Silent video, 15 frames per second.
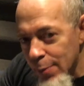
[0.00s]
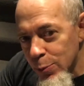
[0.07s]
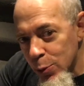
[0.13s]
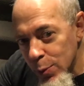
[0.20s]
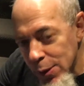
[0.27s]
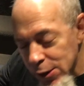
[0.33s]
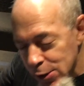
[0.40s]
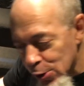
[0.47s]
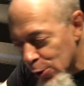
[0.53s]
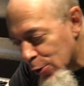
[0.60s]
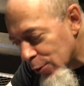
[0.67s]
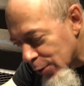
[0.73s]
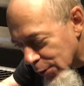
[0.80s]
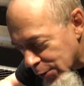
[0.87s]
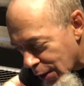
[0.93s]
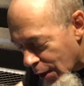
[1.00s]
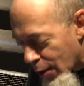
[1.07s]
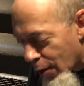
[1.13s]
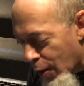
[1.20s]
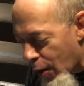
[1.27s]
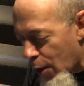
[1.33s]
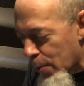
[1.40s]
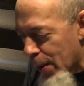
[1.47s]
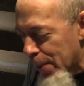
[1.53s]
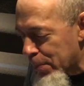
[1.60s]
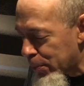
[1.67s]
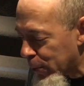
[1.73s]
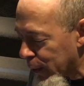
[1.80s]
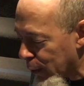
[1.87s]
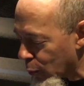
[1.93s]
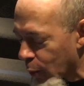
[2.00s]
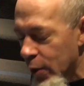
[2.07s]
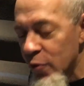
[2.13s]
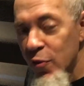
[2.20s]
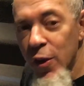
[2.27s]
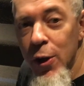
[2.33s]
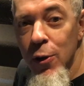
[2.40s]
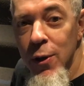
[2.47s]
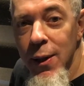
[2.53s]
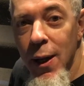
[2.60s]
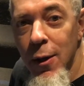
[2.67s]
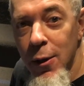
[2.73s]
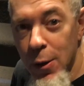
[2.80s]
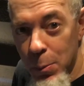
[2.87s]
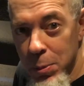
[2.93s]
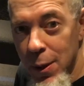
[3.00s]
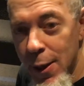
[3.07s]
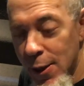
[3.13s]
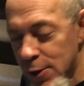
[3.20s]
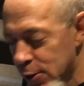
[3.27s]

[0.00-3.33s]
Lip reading: I'm doing circles, all by putting one finger down on the playing